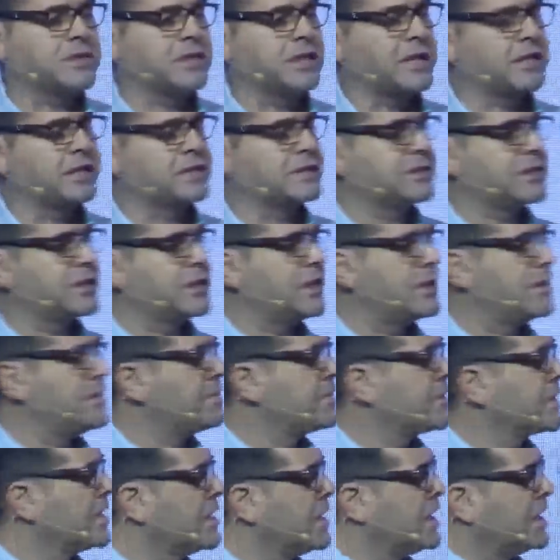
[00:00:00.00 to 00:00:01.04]
that
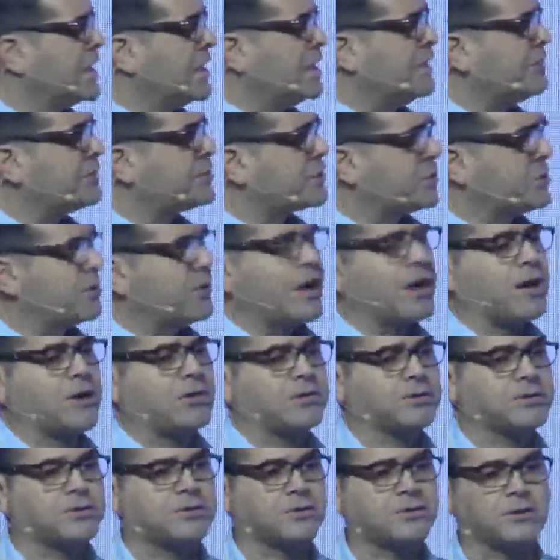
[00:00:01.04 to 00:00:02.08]
lives
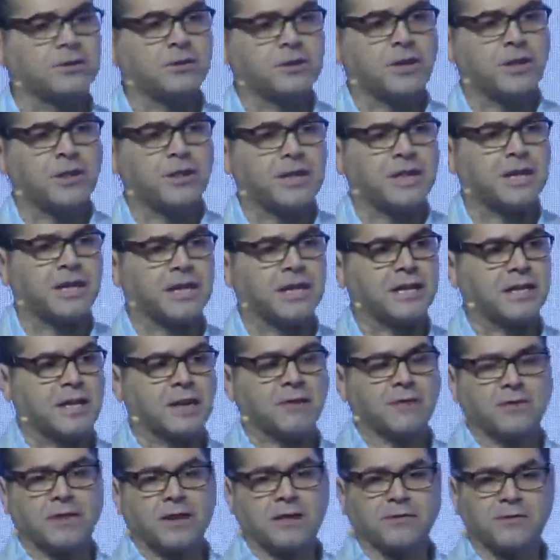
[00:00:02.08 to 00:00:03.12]
throughout the thinking
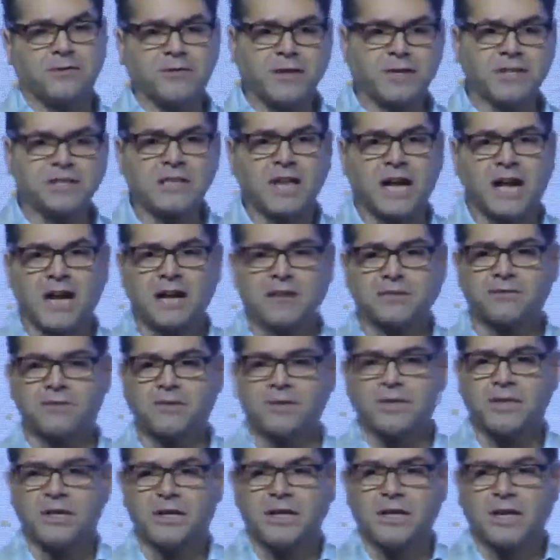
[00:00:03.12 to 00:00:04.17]
that FITCH have.
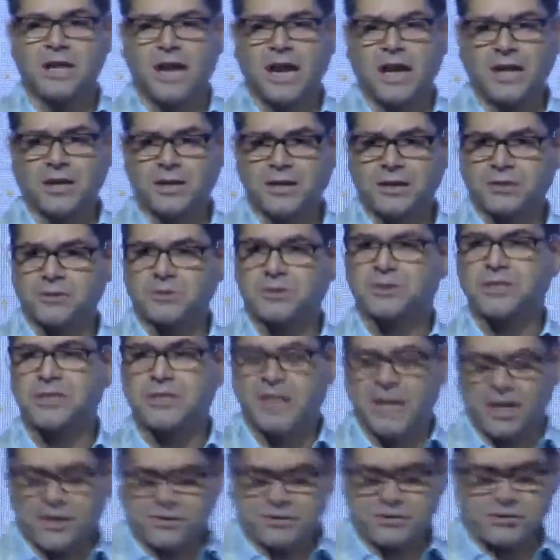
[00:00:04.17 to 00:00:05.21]
And I think you'll see
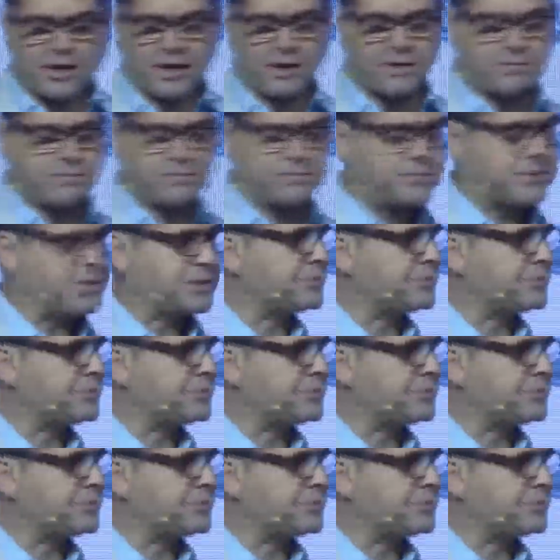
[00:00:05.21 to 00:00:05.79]
that throughout this